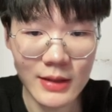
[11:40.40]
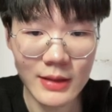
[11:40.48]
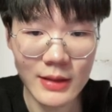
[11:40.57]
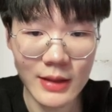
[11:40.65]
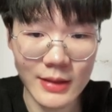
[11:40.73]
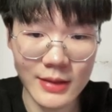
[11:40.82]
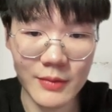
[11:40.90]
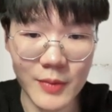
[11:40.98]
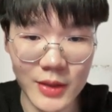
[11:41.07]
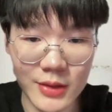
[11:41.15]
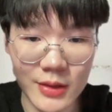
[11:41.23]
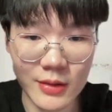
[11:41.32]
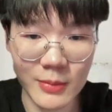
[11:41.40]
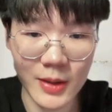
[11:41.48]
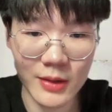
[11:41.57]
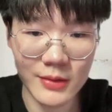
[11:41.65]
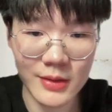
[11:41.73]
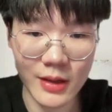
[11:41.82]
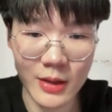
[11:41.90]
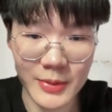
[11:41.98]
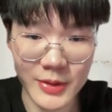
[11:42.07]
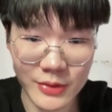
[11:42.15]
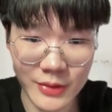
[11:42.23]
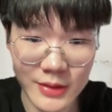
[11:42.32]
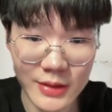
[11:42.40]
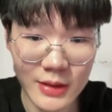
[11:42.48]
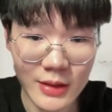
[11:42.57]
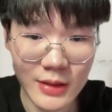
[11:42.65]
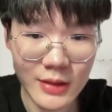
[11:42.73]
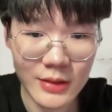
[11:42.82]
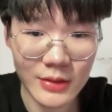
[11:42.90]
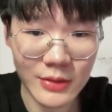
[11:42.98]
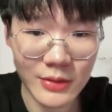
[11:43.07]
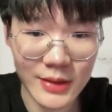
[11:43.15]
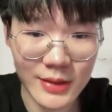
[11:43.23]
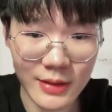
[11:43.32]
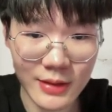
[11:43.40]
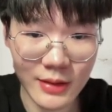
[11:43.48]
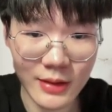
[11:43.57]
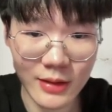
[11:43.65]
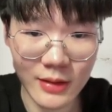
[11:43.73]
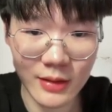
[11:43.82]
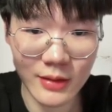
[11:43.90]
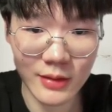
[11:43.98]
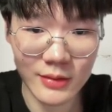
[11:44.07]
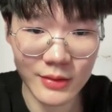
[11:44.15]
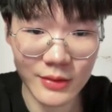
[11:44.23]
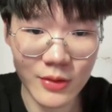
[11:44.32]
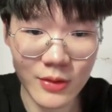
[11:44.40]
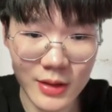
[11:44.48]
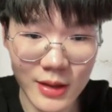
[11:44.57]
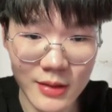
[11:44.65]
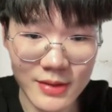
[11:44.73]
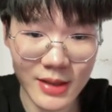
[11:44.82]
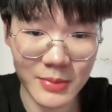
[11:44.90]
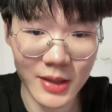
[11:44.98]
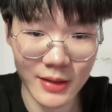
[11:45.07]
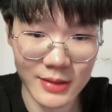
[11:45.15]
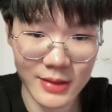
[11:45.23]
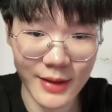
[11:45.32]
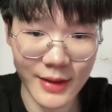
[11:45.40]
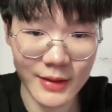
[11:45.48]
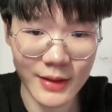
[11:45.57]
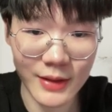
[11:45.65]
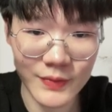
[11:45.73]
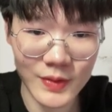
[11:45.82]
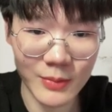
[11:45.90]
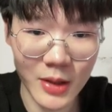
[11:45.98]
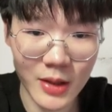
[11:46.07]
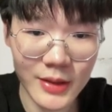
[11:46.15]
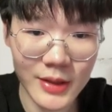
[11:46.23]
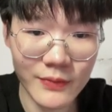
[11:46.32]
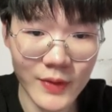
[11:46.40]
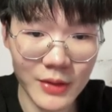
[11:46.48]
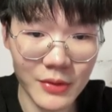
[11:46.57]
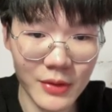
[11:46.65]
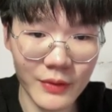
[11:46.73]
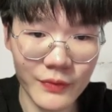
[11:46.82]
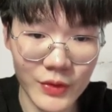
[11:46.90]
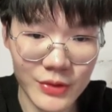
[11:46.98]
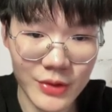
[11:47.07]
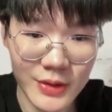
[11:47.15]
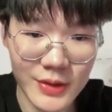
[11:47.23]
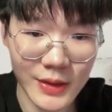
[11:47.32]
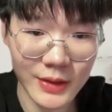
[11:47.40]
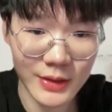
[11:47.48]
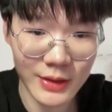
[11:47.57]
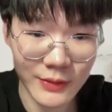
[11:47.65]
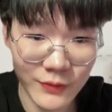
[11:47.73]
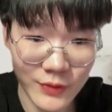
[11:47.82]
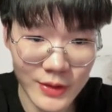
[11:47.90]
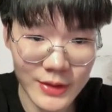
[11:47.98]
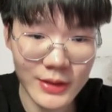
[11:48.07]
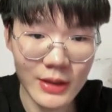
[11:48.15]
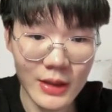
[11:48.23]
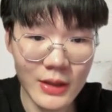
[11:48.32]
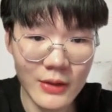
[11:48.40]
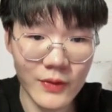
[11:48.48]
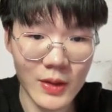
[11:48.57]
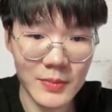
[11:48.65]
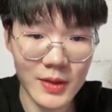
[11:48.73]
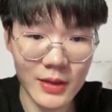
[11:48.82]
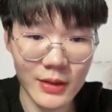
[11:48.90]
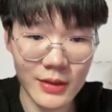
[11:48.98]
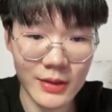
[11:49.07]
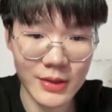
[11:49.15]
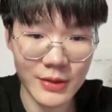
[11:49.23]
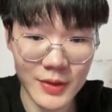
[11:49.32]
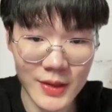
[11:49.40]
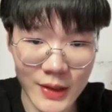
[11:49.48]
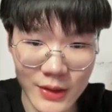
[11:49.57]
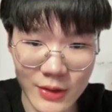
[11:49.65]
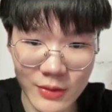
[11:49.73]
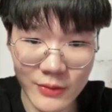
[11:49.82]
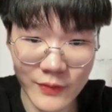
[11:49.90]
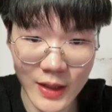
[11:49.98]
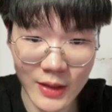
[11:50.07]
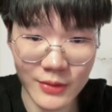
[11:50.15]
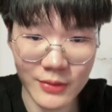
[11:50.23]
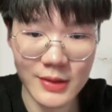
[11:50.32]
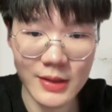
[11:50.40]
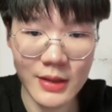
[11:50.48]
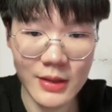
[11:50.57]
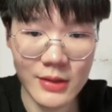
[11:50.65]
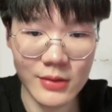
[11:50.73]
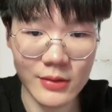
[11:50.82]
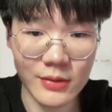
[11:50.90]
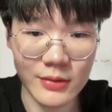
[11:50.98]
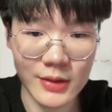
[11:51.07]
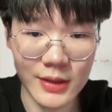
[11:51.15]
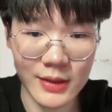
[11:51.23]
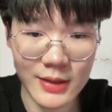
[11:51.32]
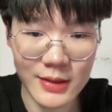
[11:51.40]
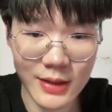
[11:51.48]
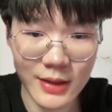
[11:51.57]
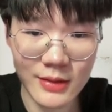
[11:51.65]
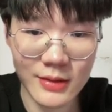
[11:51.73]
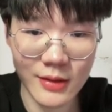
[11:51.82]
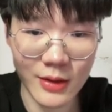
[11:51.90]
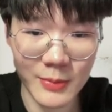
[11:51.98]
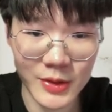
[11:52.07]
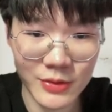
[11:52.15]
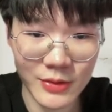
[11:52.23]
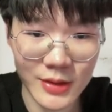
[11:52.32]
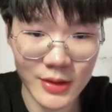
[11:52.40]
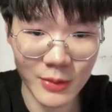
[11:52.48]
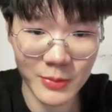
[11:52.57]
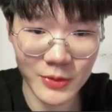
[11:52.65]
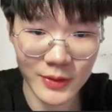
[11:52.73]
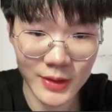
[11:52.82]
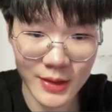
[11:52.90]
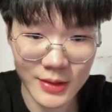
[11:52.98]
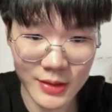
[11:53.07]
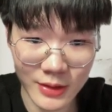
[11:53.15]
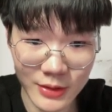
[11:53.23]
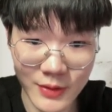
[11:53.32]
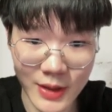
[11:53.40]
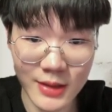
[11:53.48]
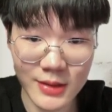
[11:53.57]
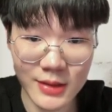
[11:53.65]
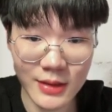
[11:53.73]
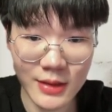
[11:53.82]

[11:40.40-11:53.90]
And then we'll talk about the arbitrage. So it's the core concept is like if the market value of futures is different from the theoretical values. So in this case, the arbitrage opportunities arise.